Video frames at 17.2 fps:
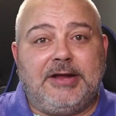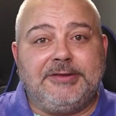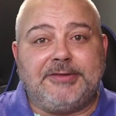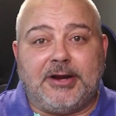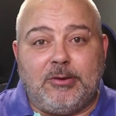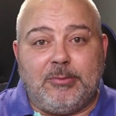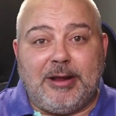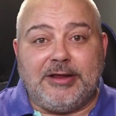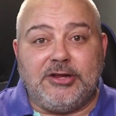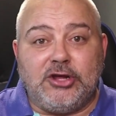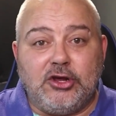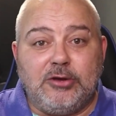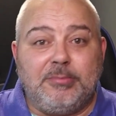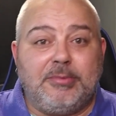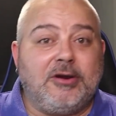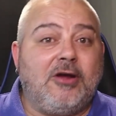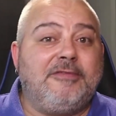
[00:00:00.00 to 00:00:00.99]
I don't know about
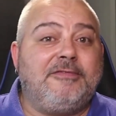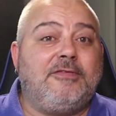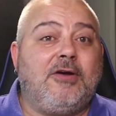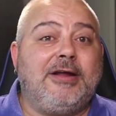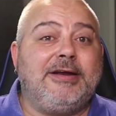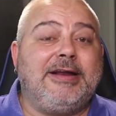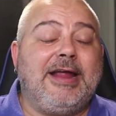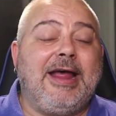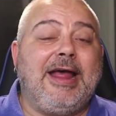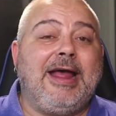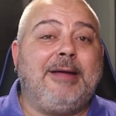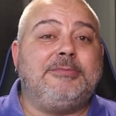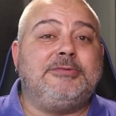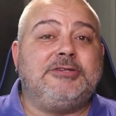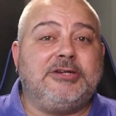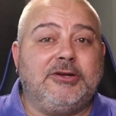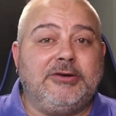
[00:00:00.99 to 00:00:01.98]
you, but I find that
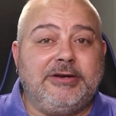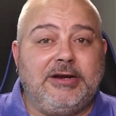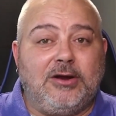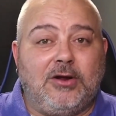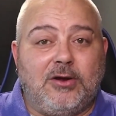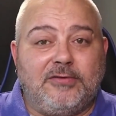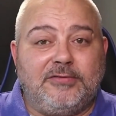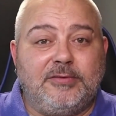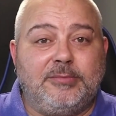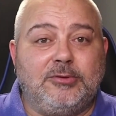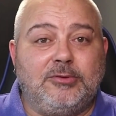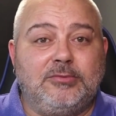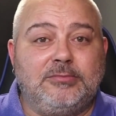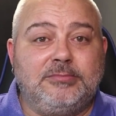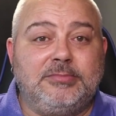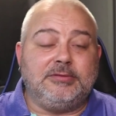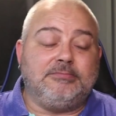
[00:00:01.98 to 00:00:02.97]
absolutely
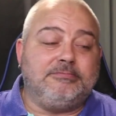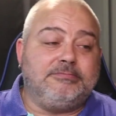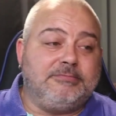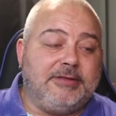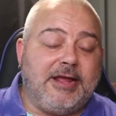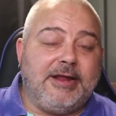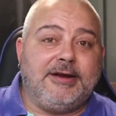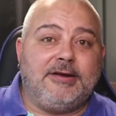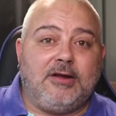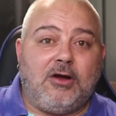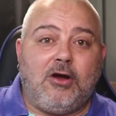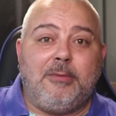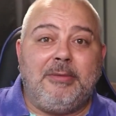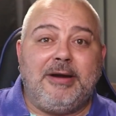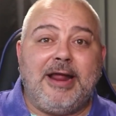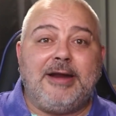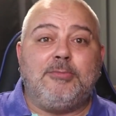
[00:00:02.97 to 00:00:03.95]
laughable. But then
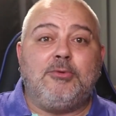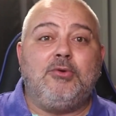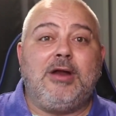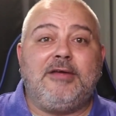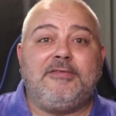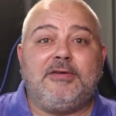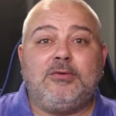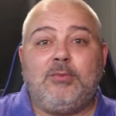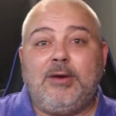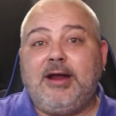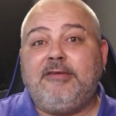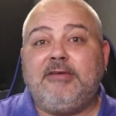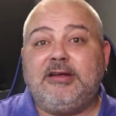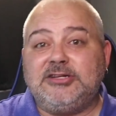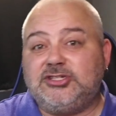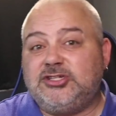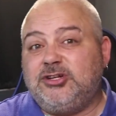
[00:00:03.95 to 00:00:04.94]
I'm an animal lover,
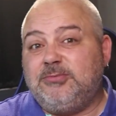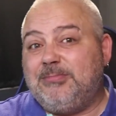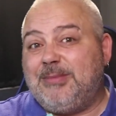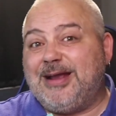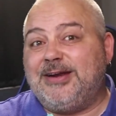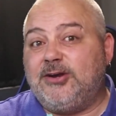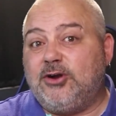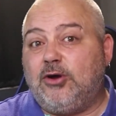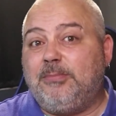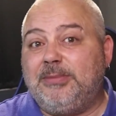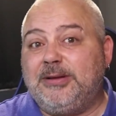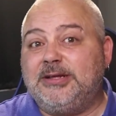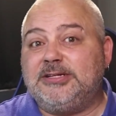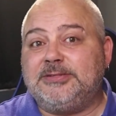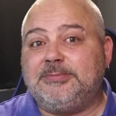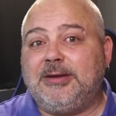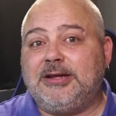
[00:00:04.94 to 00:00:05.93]
whereas you may not
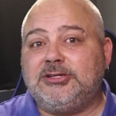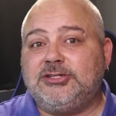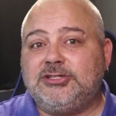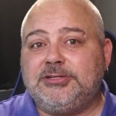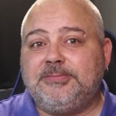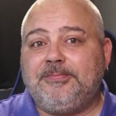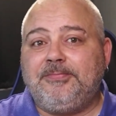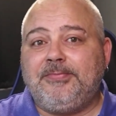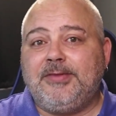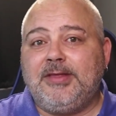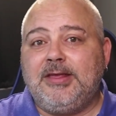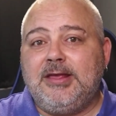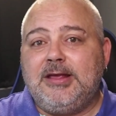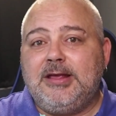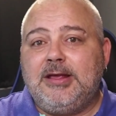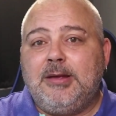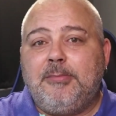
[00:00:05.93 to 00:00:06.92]
be as much.
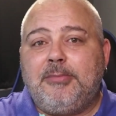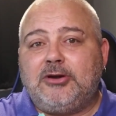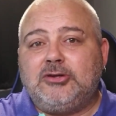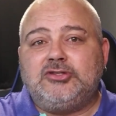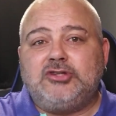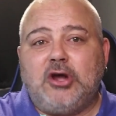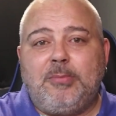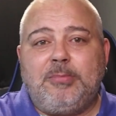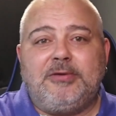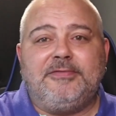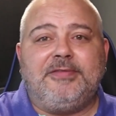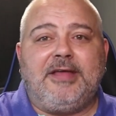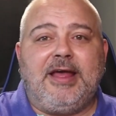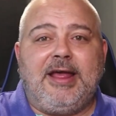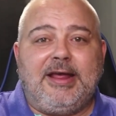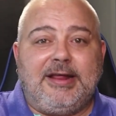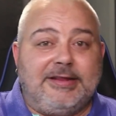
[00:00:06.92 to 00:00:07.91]
But on top of
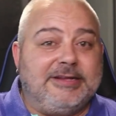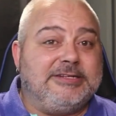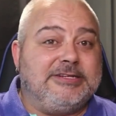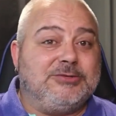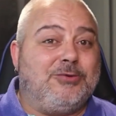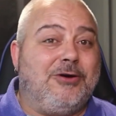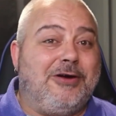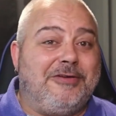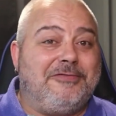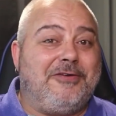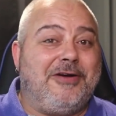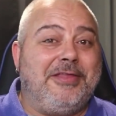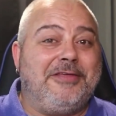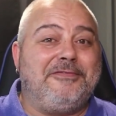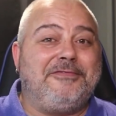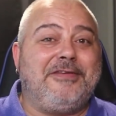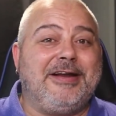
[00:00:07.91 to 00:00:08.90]
that, and this is what I
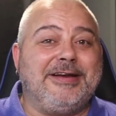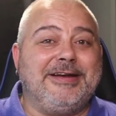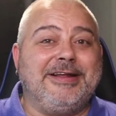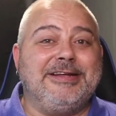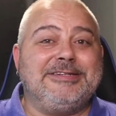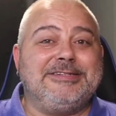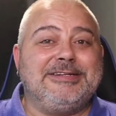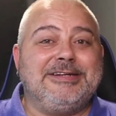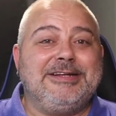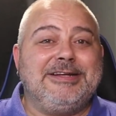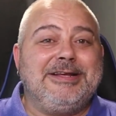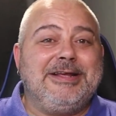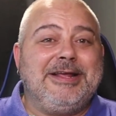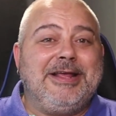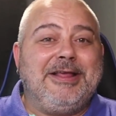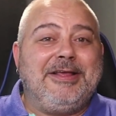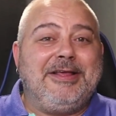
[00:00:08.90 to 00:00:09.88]
find the funniest,
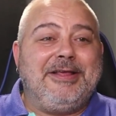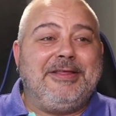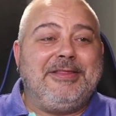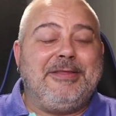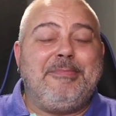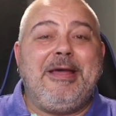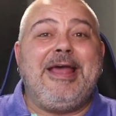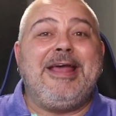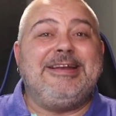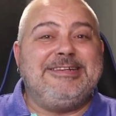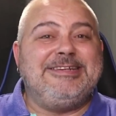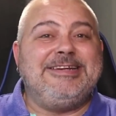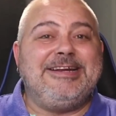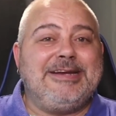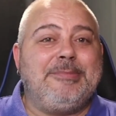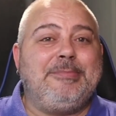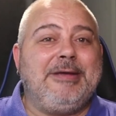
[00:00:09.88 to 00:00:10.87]
the pair
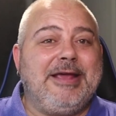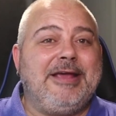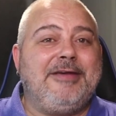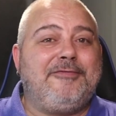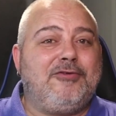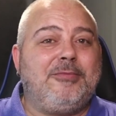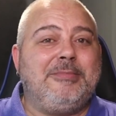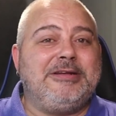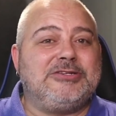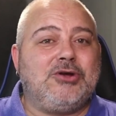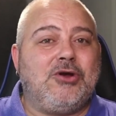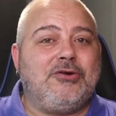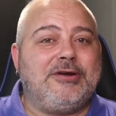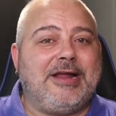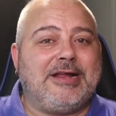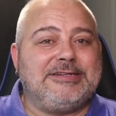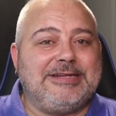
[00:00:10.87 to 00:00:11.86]
did appear for a
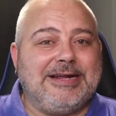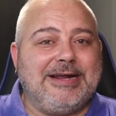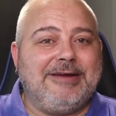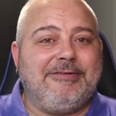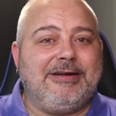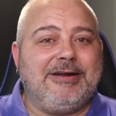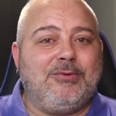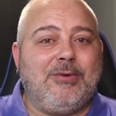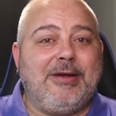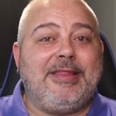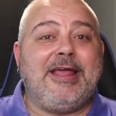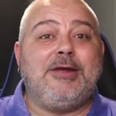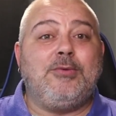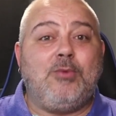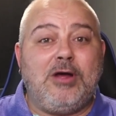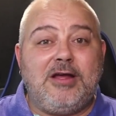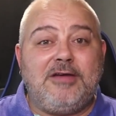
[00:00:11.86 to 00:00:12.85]
misconduct hearing where
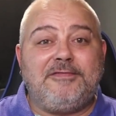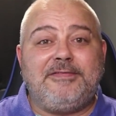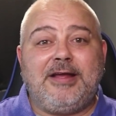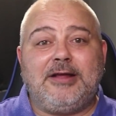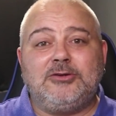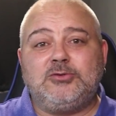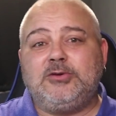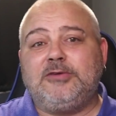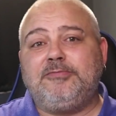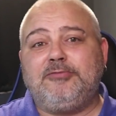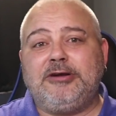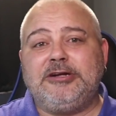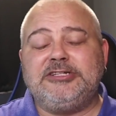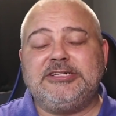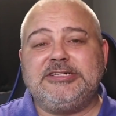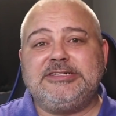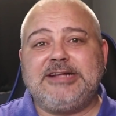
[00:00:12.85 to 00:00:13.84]
they were found to have
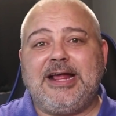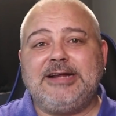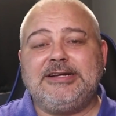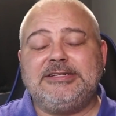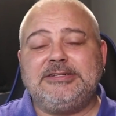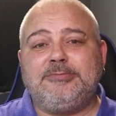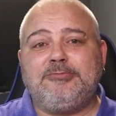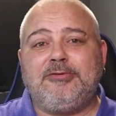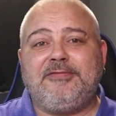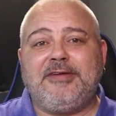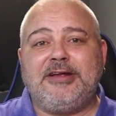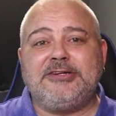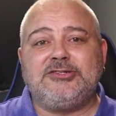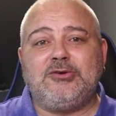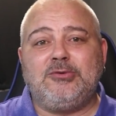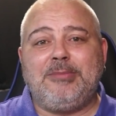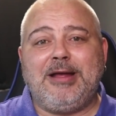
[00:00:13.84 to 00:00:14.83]
breached the standards of
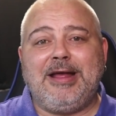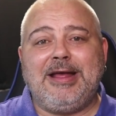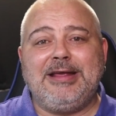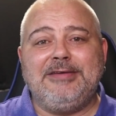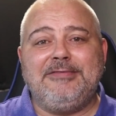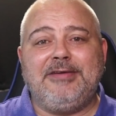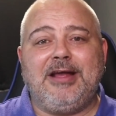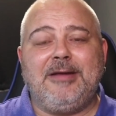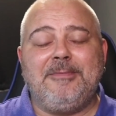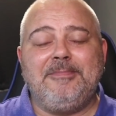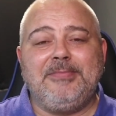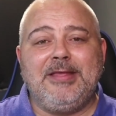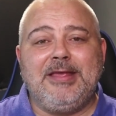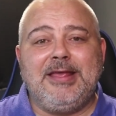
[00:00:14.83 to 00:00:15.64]
professional behaviour,